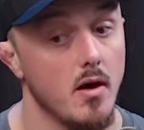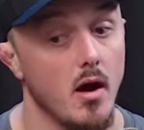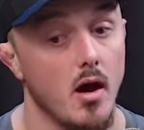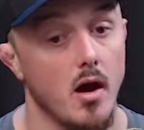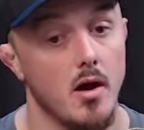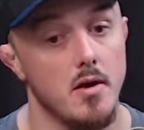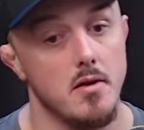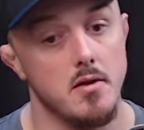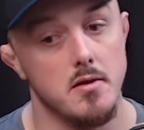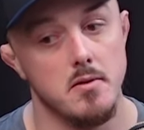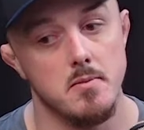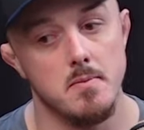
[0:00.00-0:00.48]

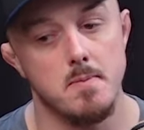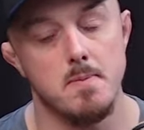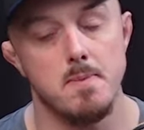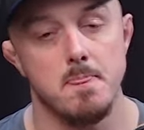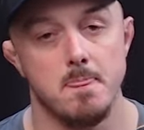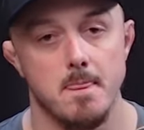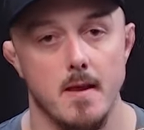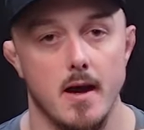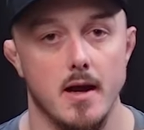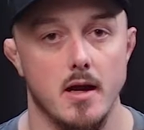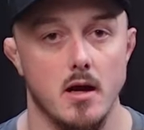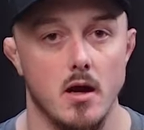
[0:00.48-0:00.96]
I
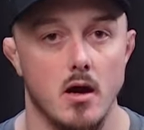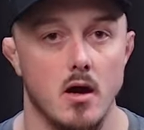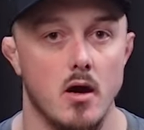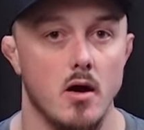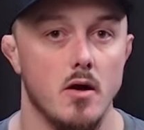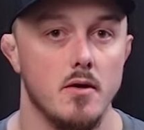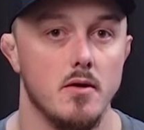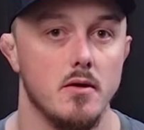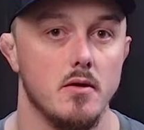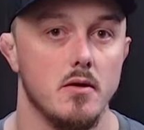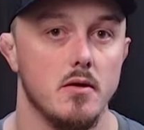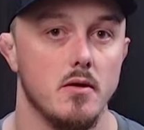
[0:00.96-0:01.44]

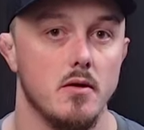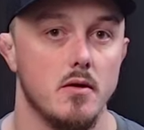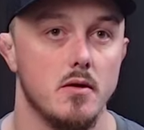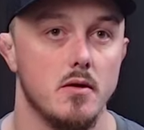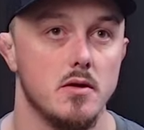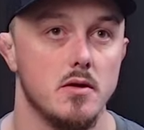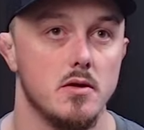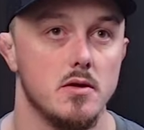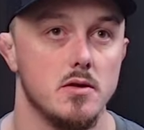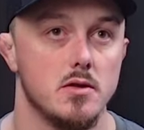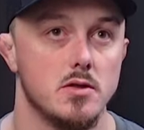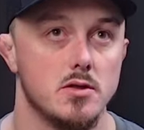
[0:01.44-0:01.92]
can't
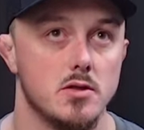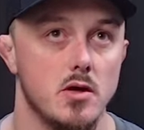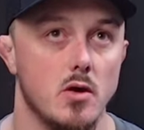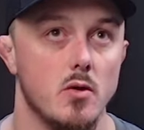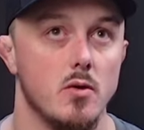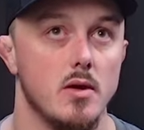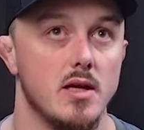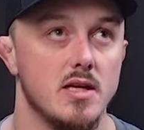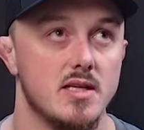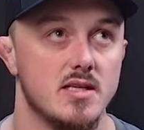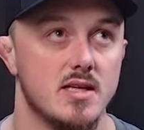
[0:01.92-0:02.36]
solely